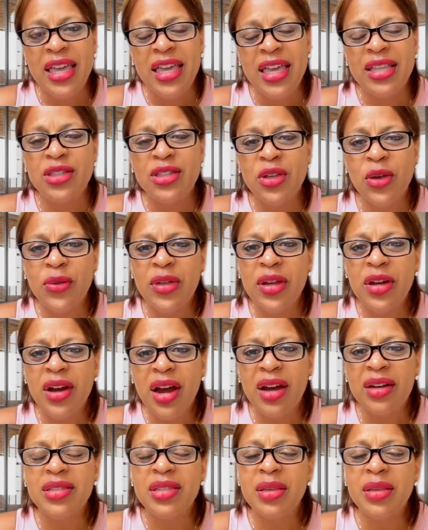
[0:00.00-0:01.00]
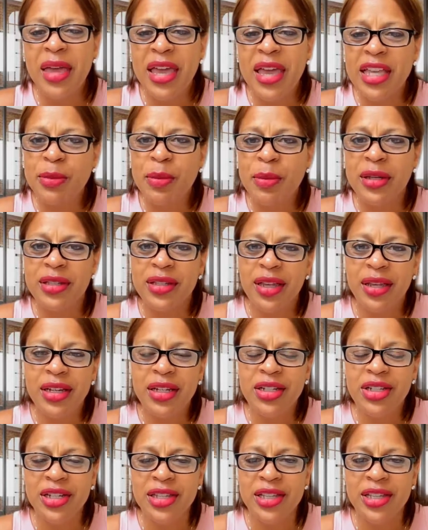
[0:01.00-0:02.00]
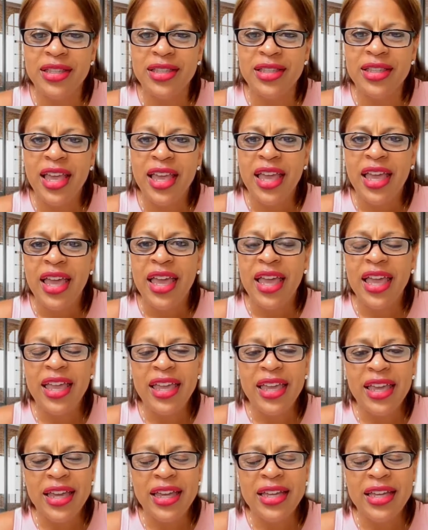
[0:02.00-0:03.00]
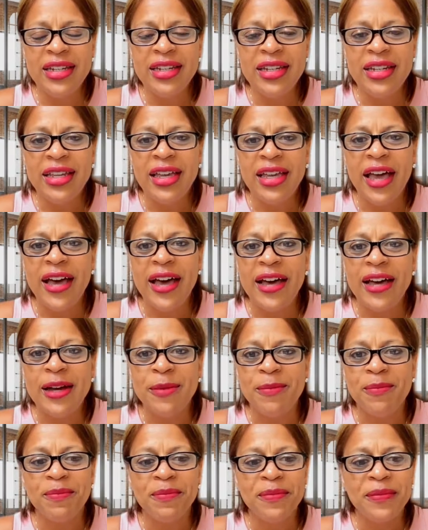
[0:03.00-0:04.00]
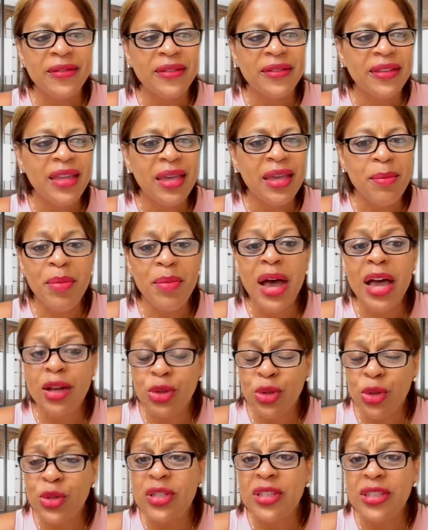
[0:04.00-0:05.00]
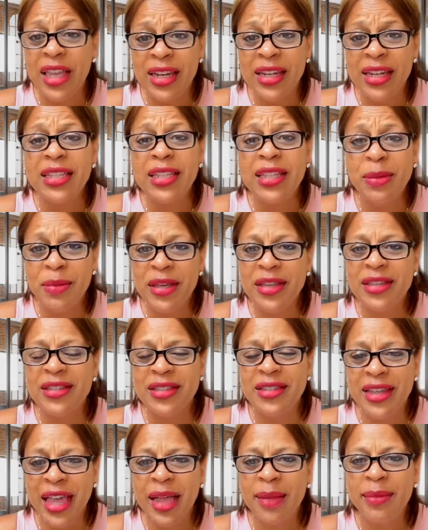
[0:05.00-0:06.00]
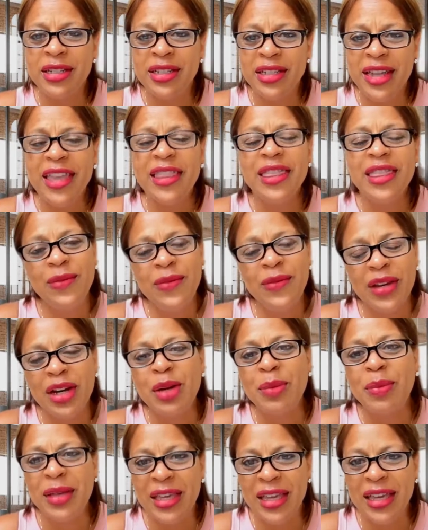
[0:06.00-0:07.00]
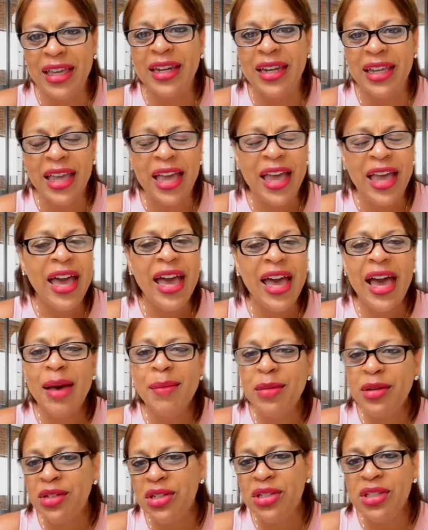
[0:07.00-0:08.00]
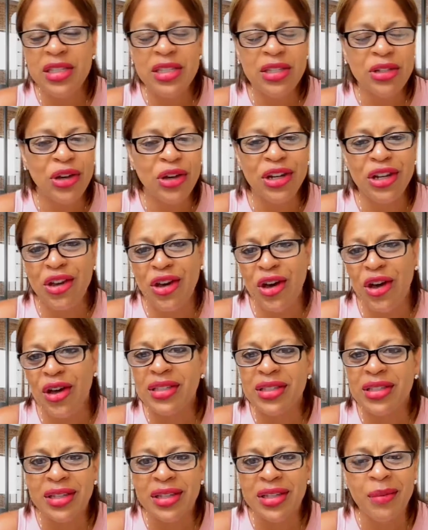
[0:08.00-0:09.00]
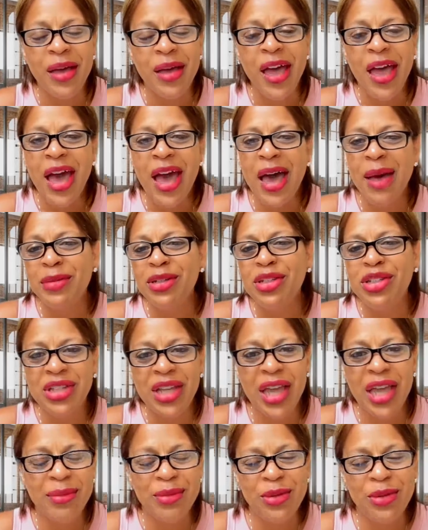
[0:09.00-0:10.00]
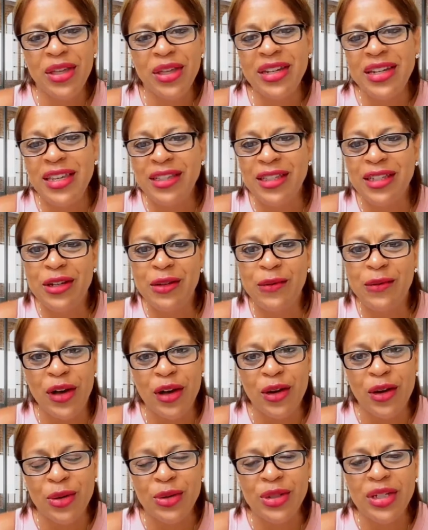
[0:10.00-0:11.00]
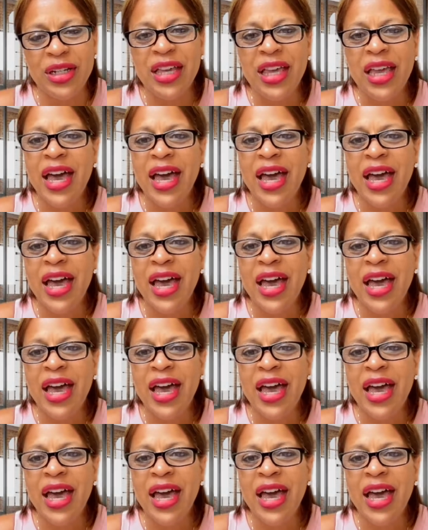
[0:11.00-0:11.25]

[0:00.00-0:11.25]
And so there are some expectations and boundaries that need to be established at the very beginning. How much is this going to cost them? How much time do they need to devote?